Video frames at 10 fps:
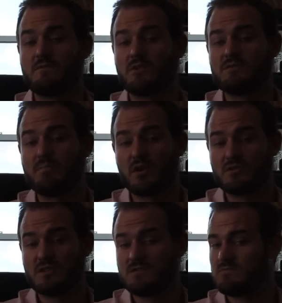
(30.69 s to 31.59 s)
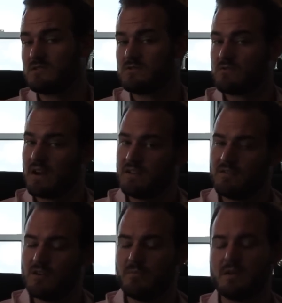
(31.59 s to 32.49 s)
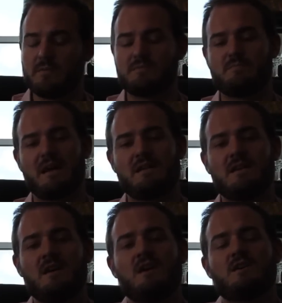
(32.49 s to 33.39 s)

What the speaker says: first purchase, which is great, no minimum spend.